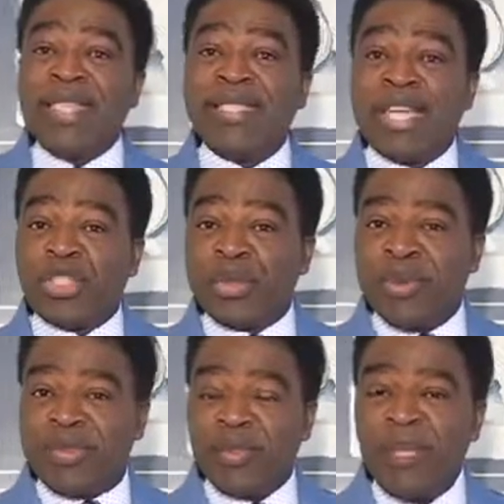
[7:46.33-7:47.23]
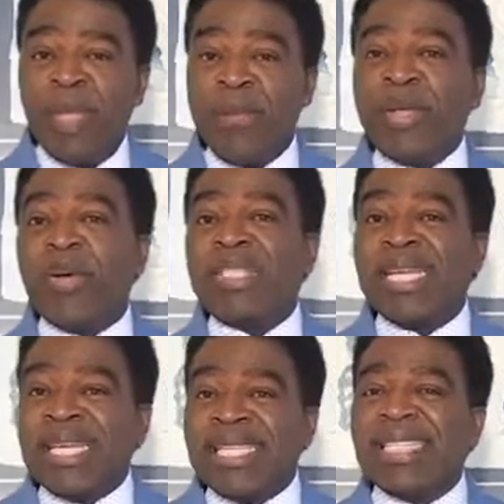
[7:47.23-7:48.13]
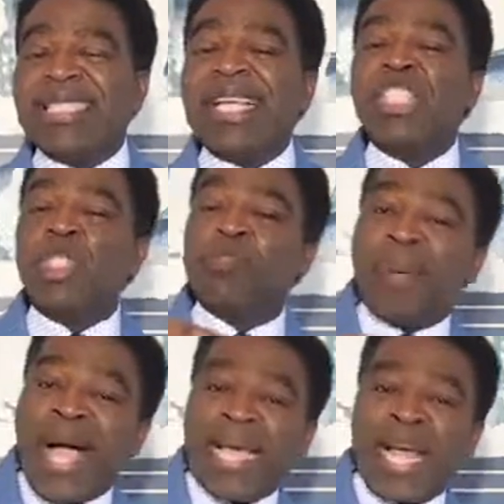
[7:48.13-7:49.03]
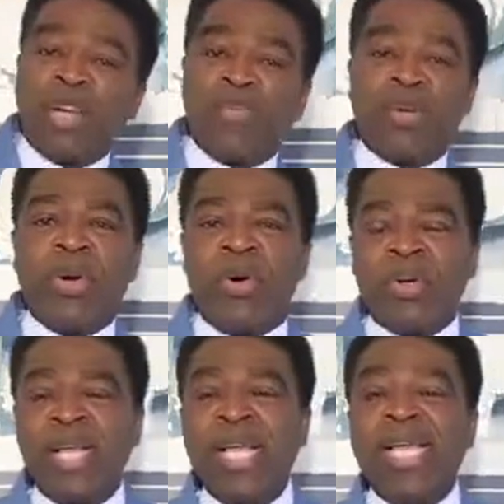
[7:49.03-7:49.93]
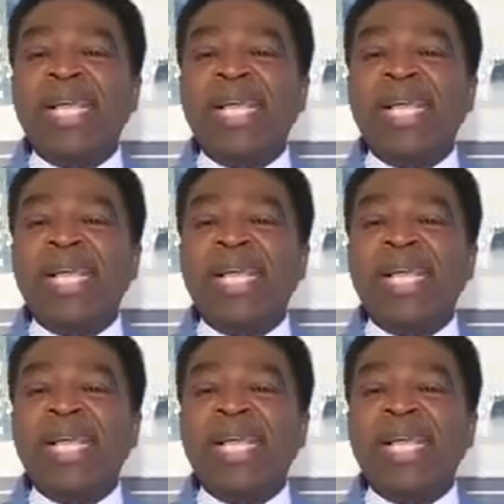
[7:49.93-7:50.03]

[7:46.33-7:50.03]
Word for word: is the truth because it is inspired of God.